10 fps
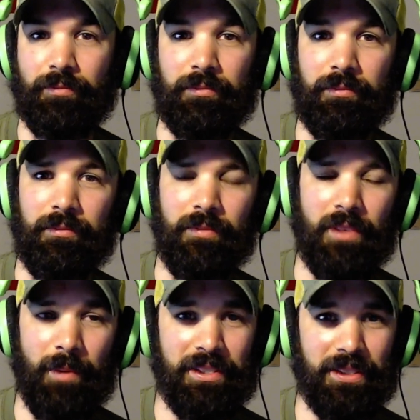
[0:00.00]
on my
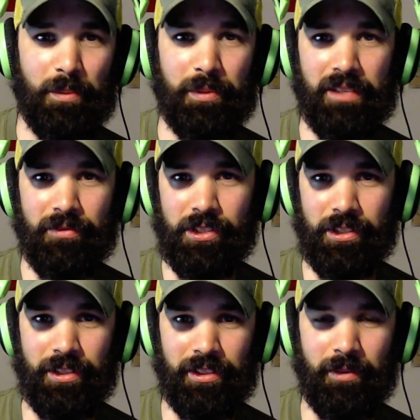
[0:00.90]
single player for sure to
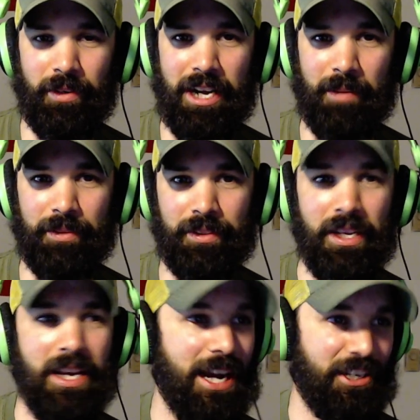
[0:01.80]
see what happens.
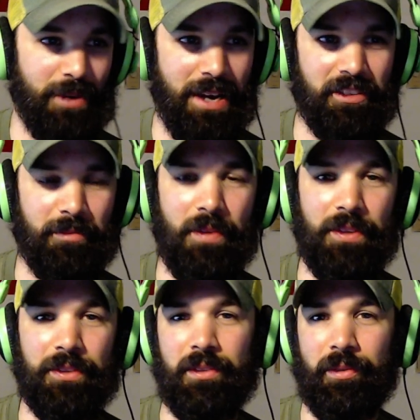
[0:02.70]
Actually, we have some on the
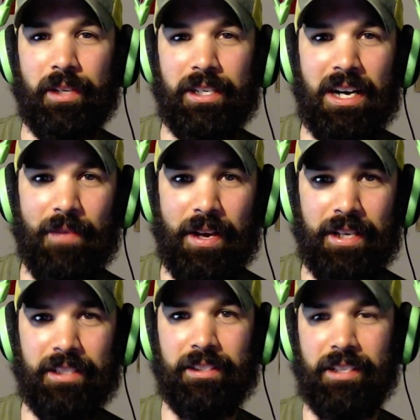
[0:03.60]
server right now that is
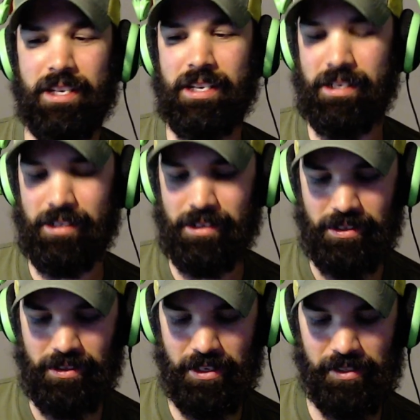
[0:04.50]
that
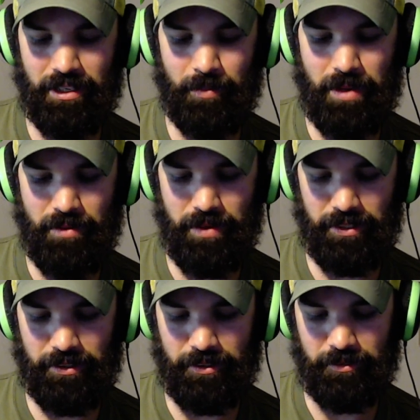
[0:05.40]
is set up that way.
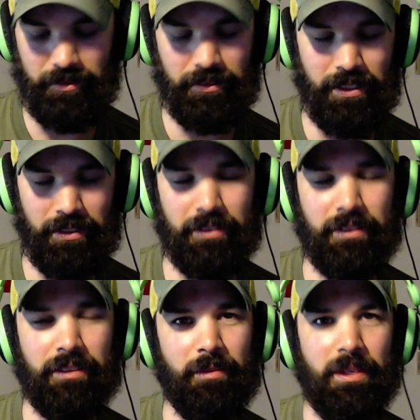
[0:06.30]
So yeah,
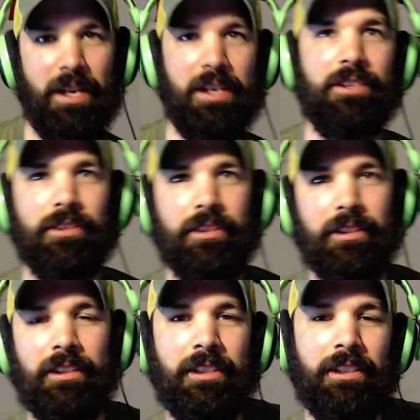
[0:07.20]
kind of interesting.
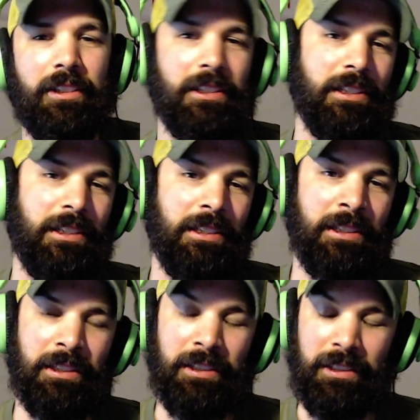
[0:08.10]

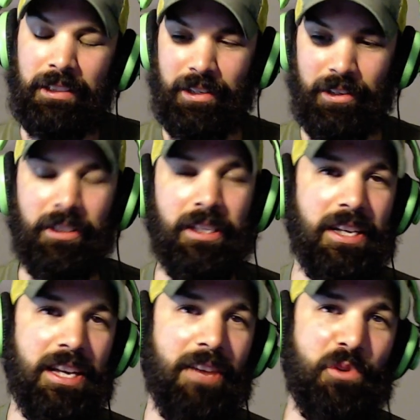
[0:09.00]
I don't know. If
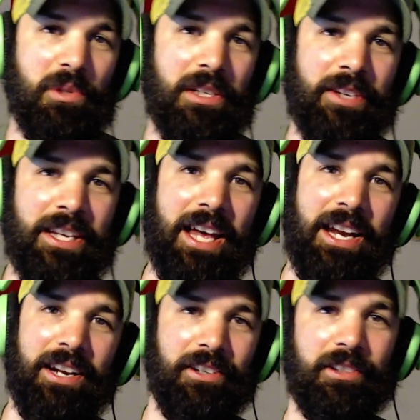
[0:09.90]
you live in Canada and
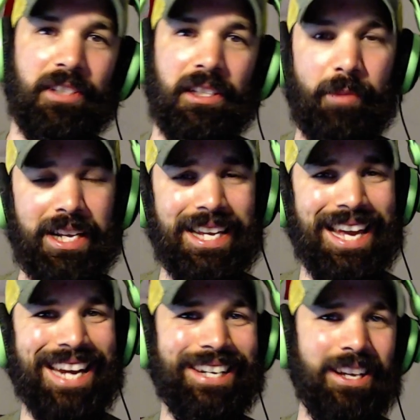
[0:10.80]
you're celebrating Canada
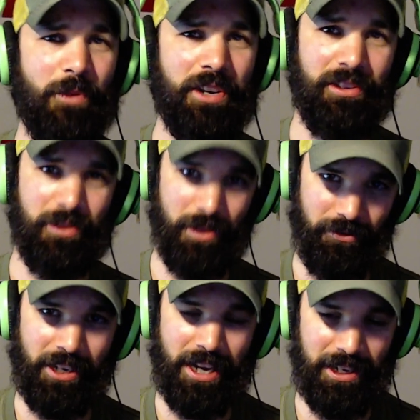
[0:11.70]
Day, what are you doing for
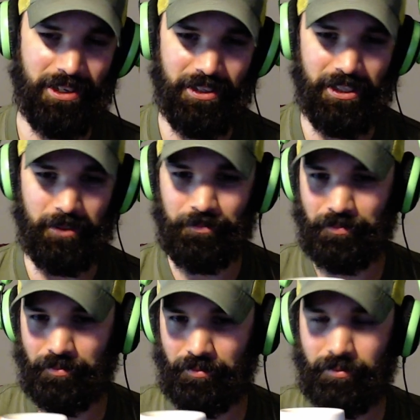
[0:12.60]
Canada Day?
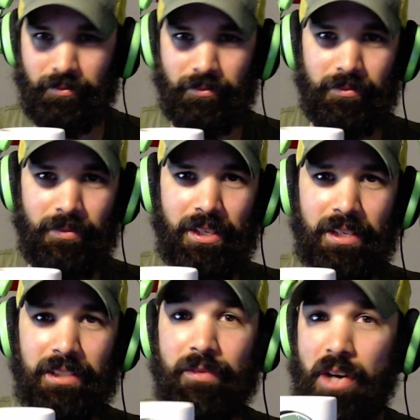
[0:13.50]
Leave a
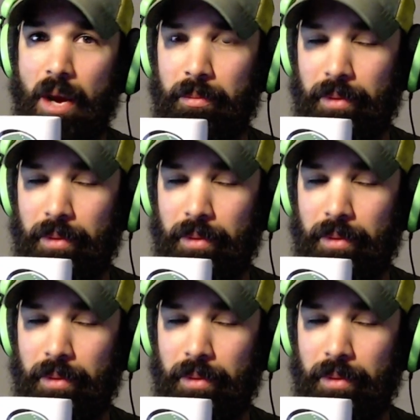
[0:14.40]
comment below.